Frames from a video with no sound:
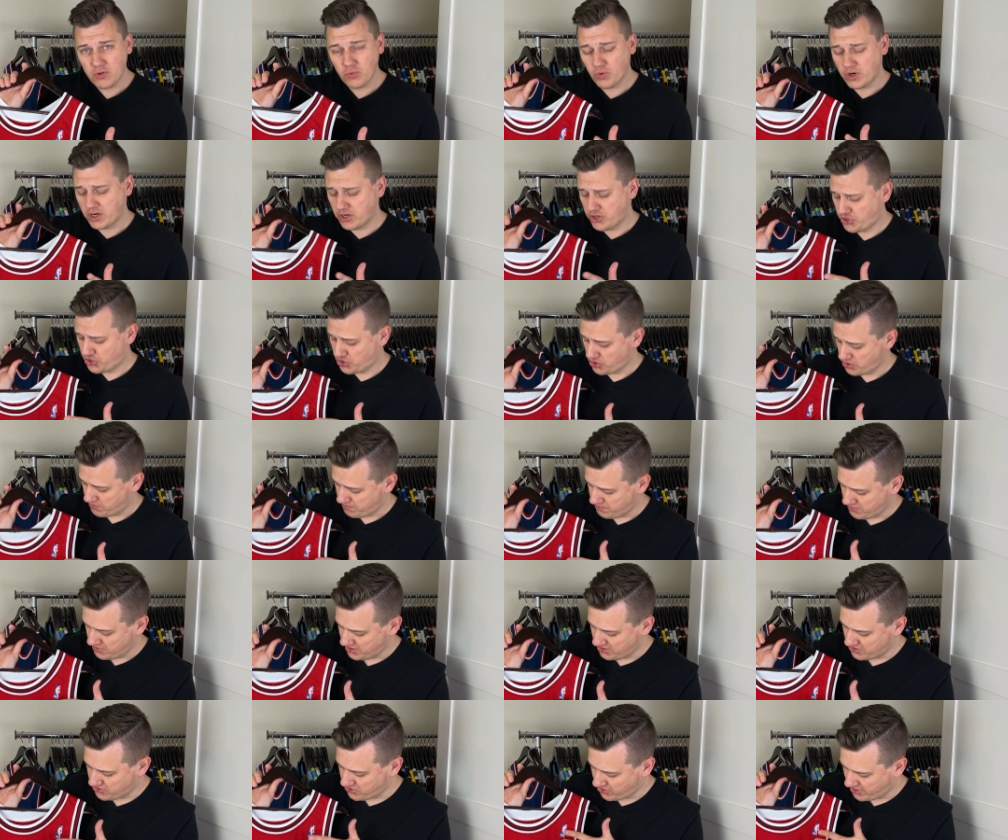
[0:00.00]
version,
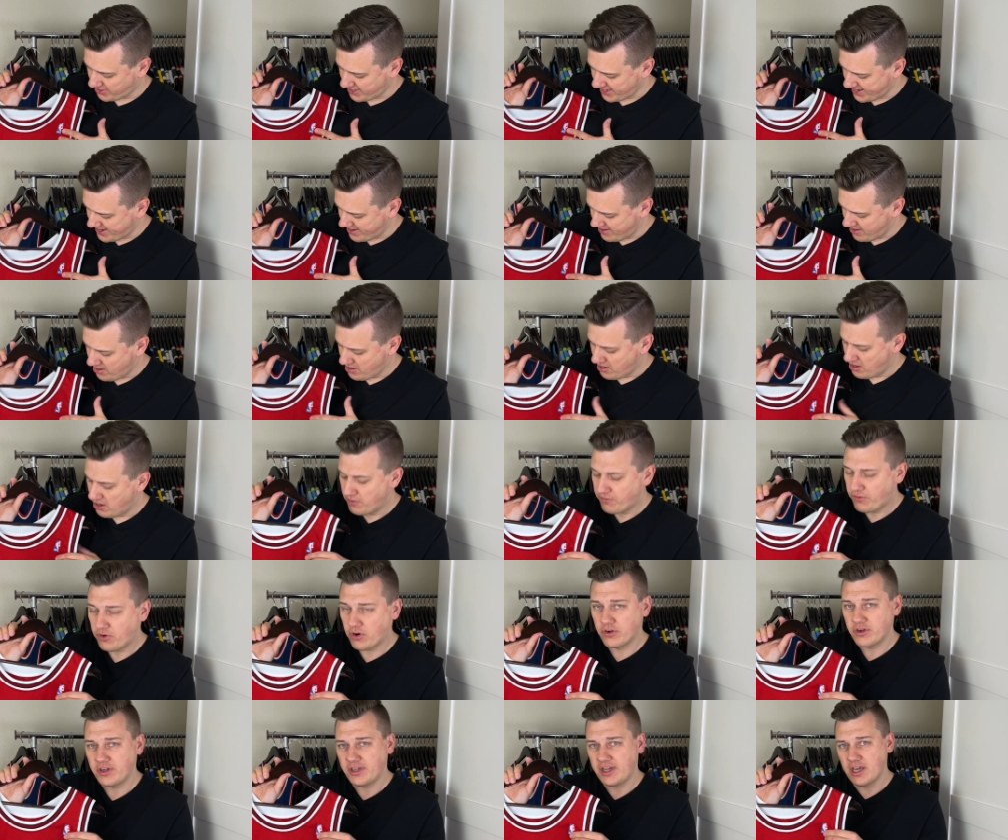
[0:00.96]
it's okay
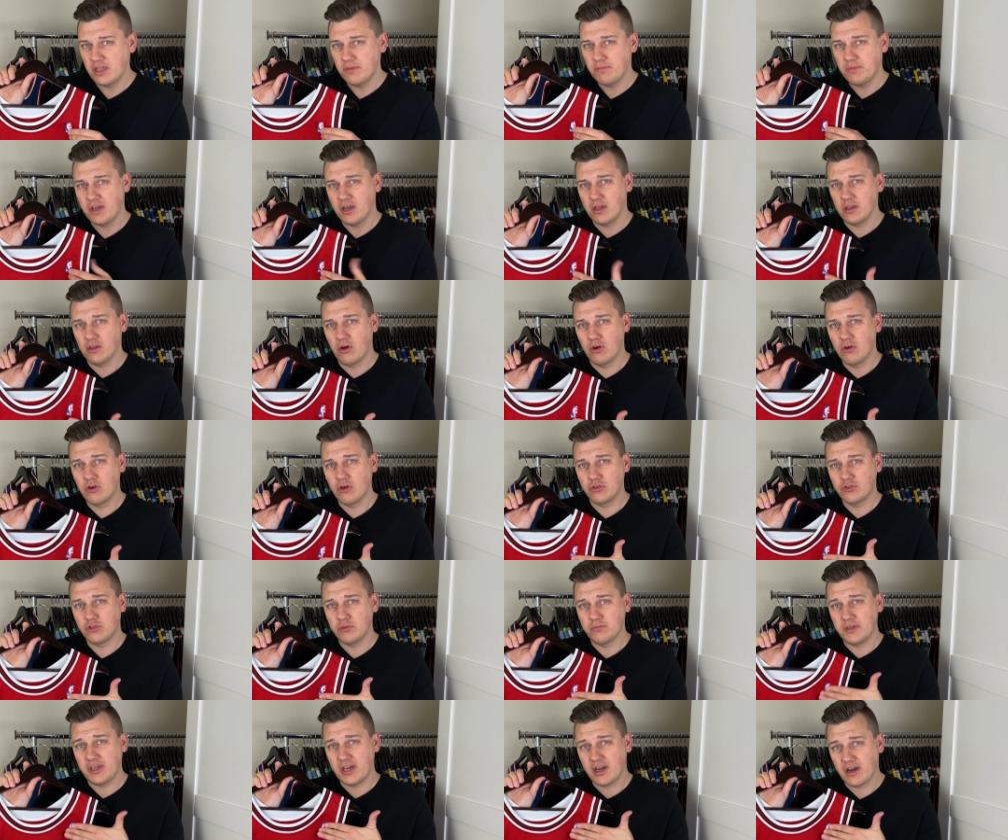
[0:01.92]
for the NBA logo to
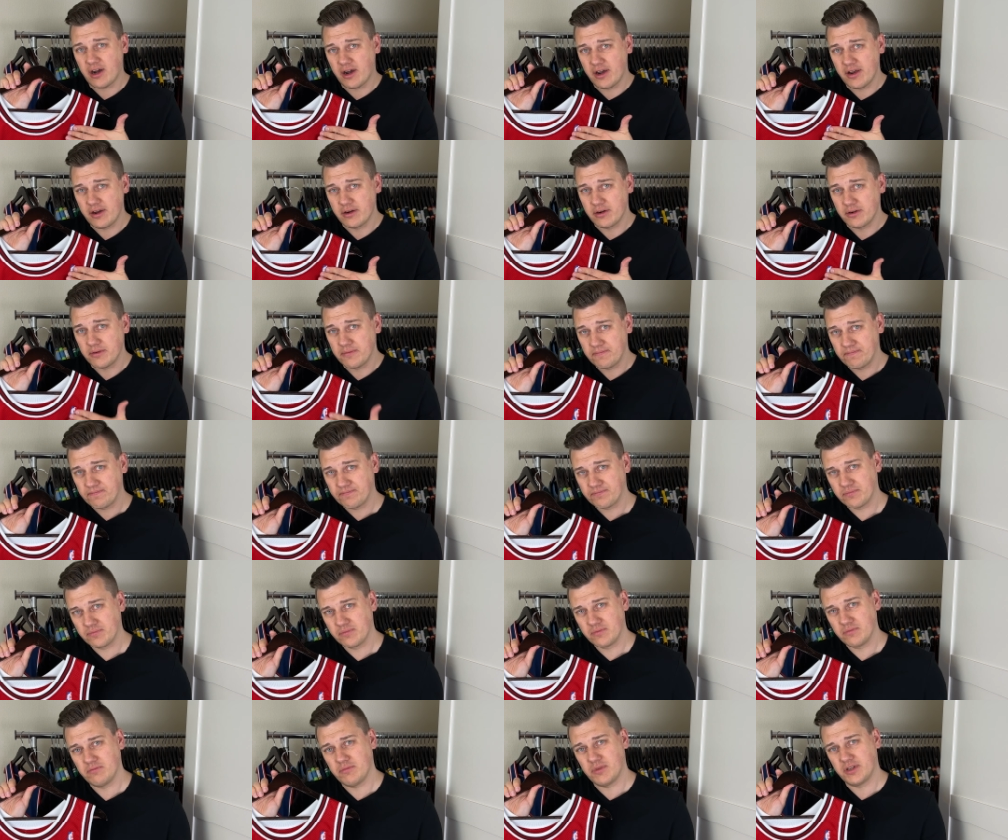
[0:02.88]
be higher.
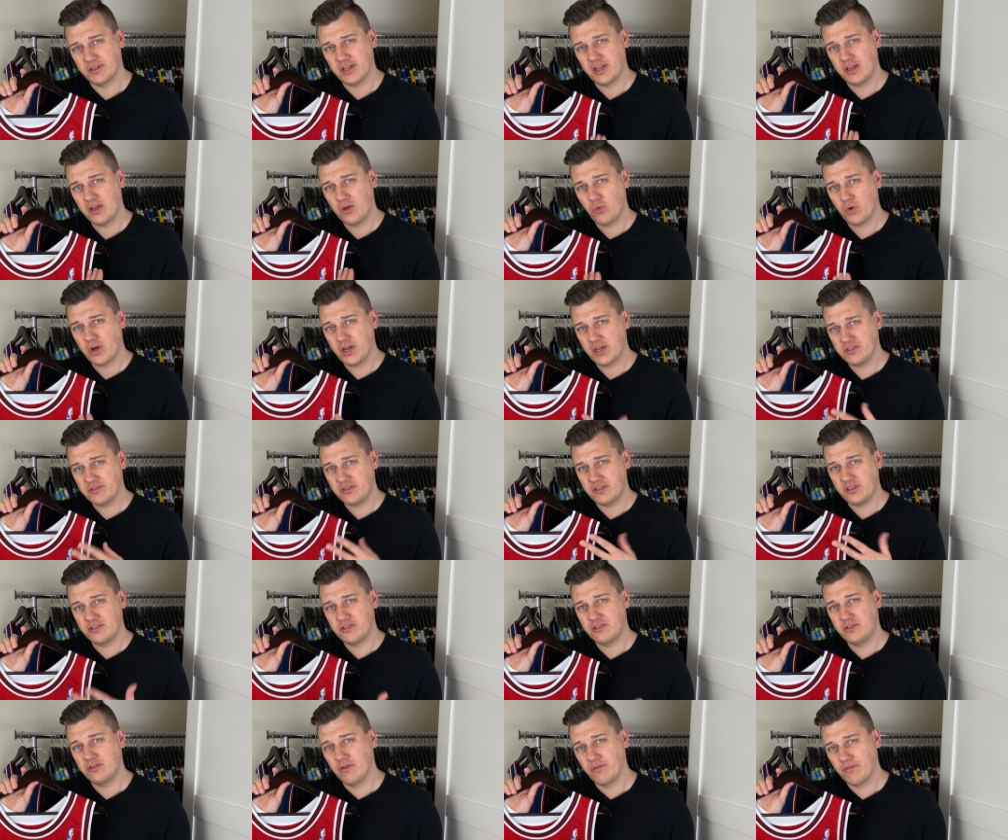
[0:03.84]
But anyways,
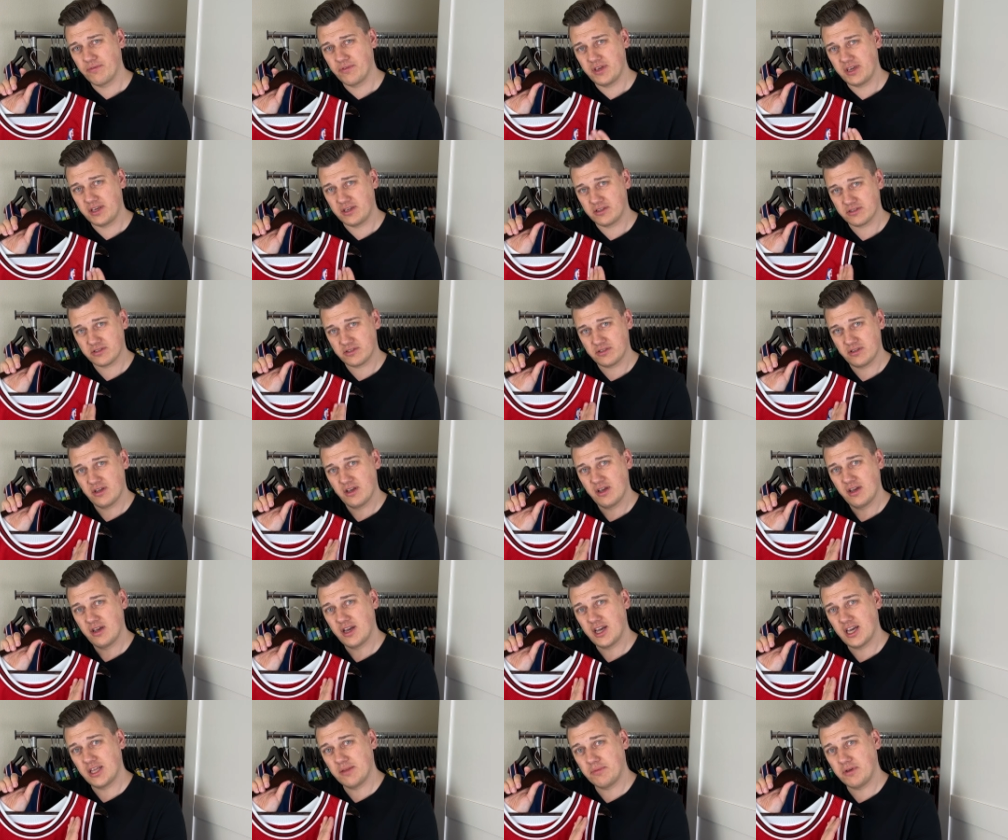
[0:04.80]
these two things,
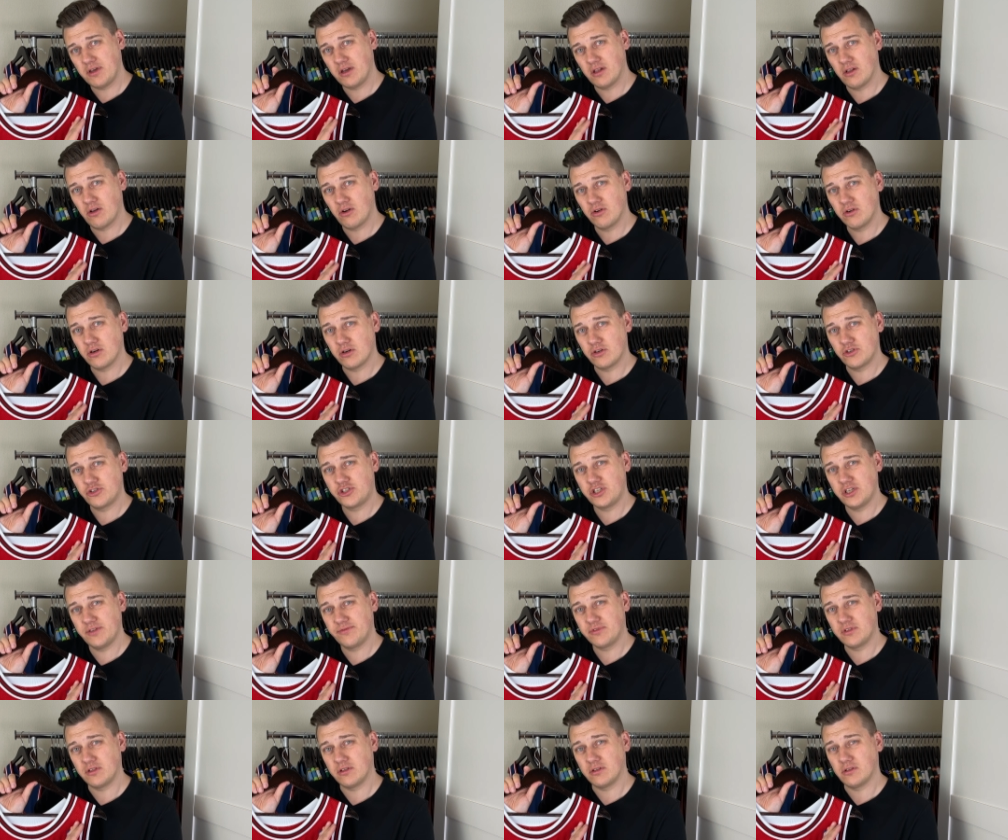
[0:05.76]
NBA logo
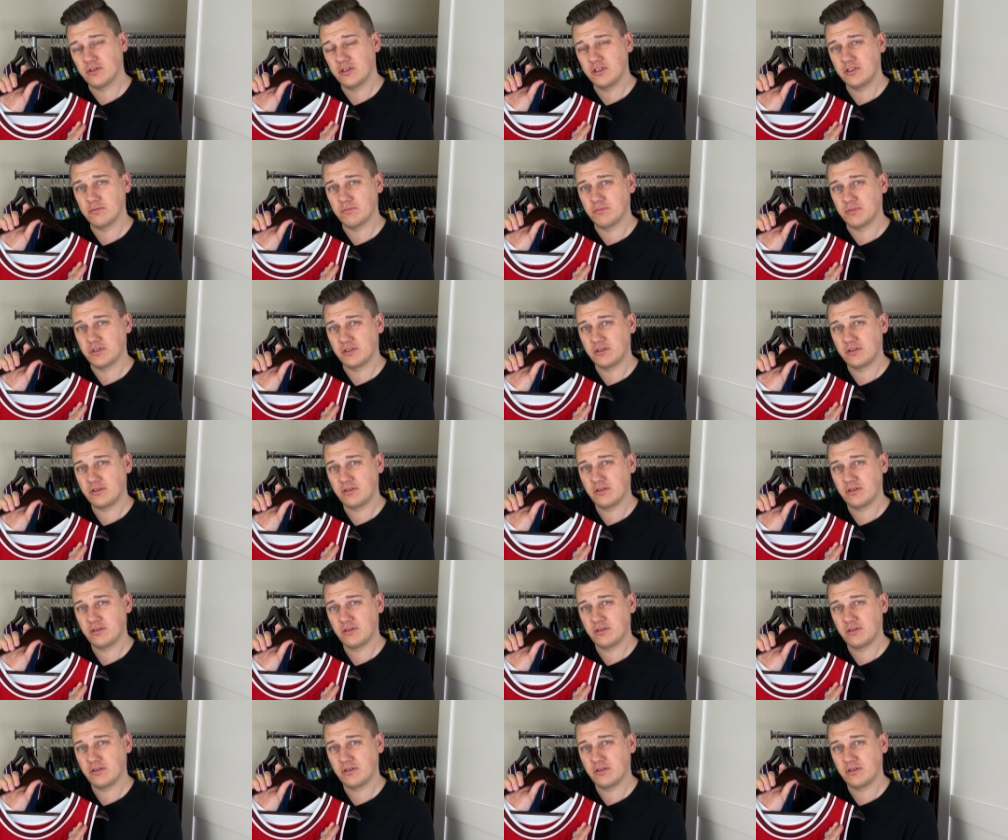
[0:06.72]
shifted a little bit